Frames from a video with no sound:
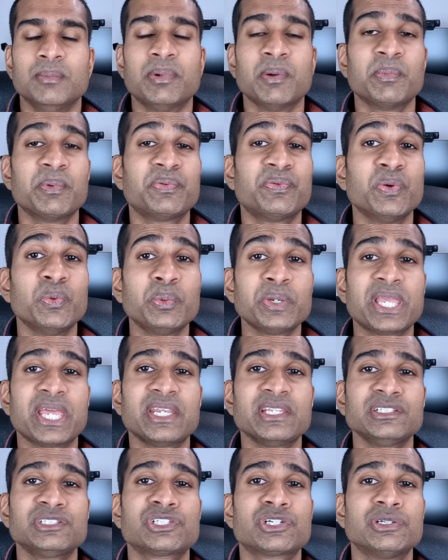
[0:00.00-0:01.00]
But before we
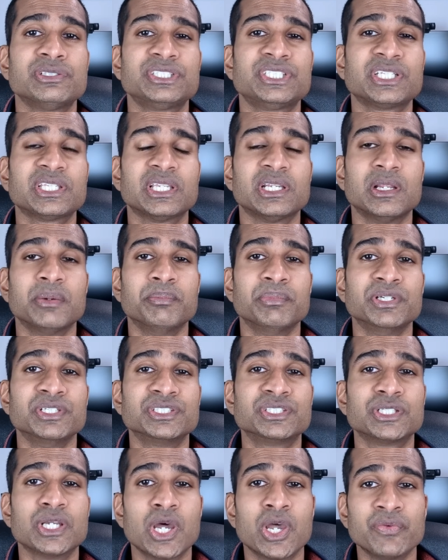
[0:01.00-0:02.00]
get into crunching the
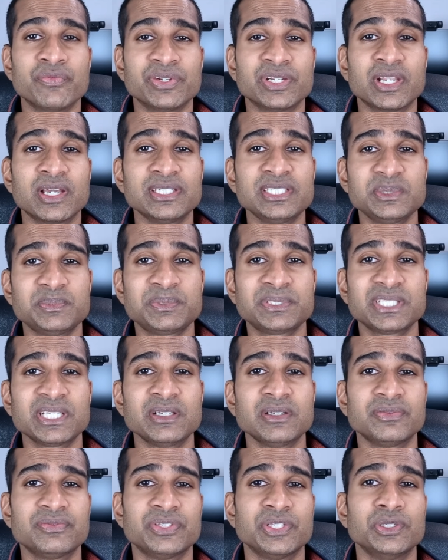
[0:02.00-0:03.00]
numbers, over
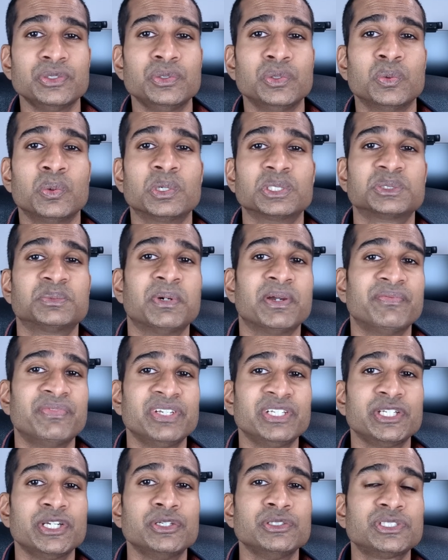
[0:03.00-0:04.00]
90% of you who watch my
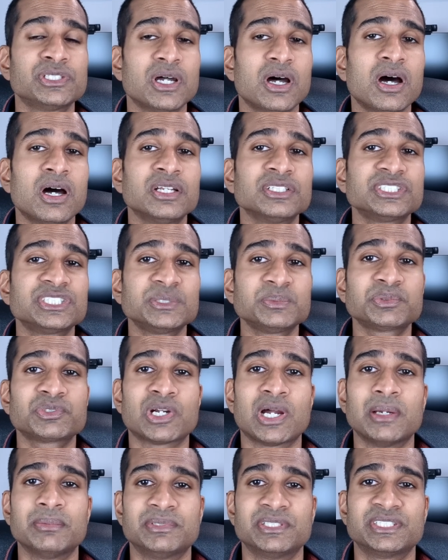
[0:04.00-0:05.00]
videos aren't
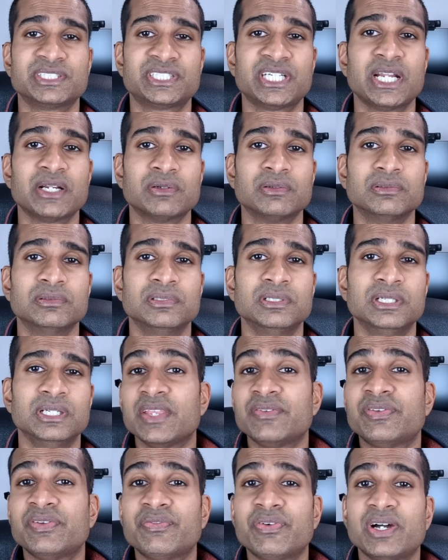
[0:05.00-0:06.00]
subscribed to the channel.
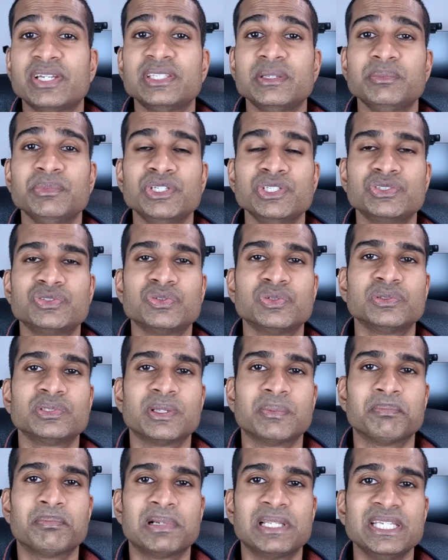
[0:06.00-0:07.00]
If you find them useful,
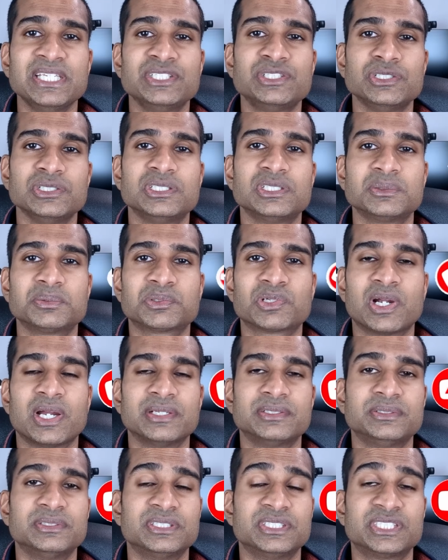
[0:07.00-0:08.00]
then please do
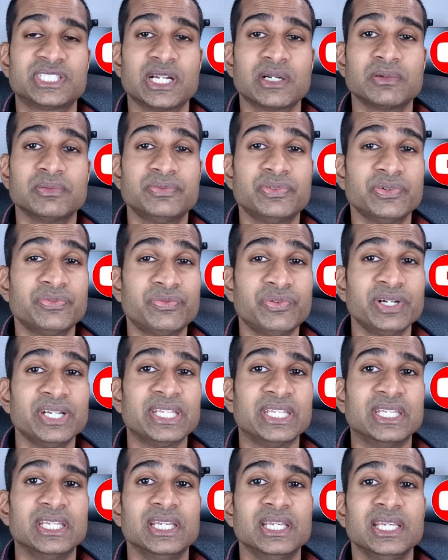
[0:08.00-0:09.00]
subscribe to the channel for
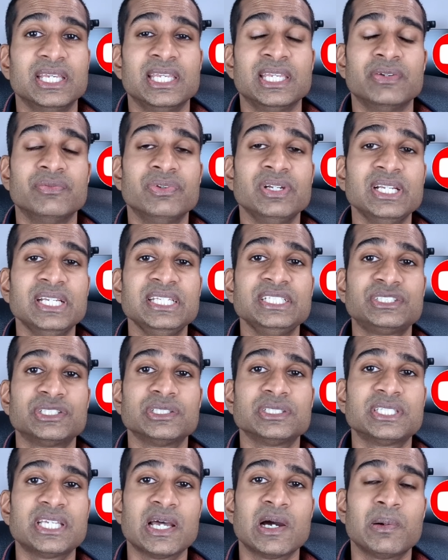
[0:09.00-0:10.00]
free. It really
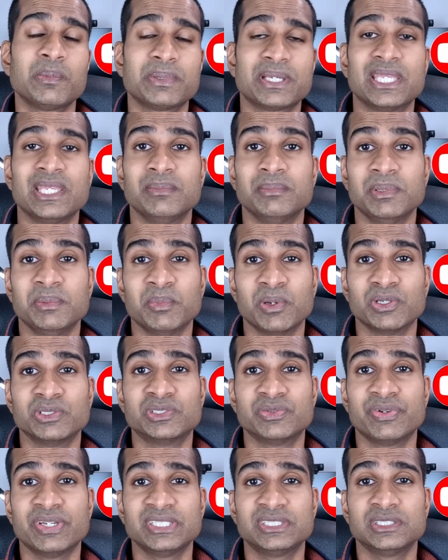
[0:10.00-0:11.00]
does help keep me
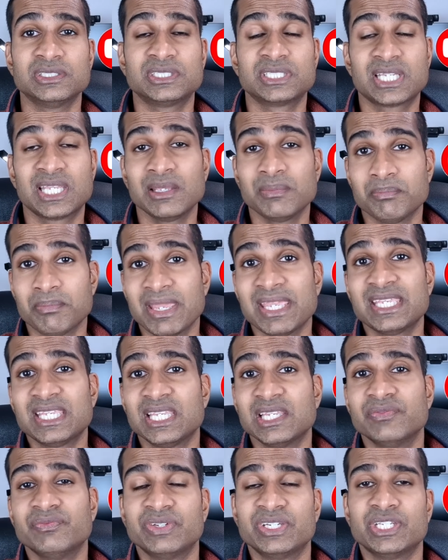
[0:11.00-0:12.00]
motivated to keep
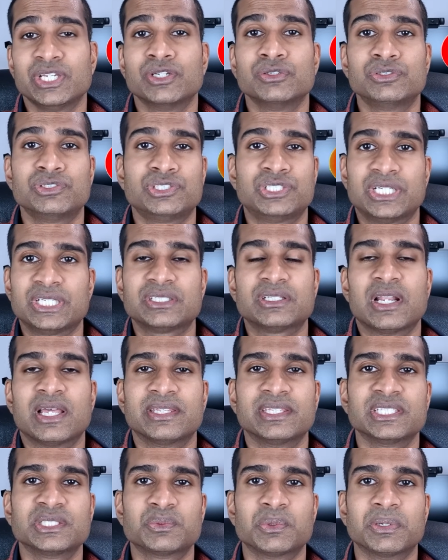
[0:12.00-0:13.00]
making videos just
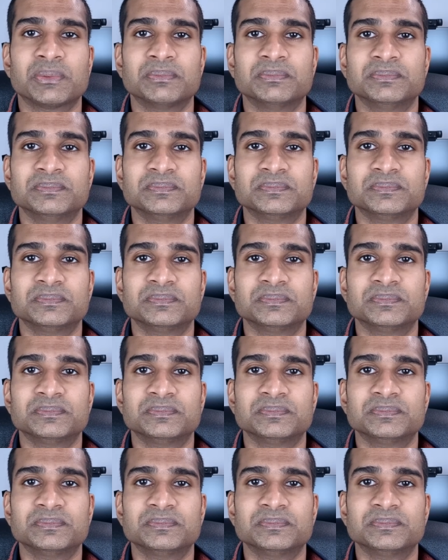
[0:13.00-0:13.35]
like this one.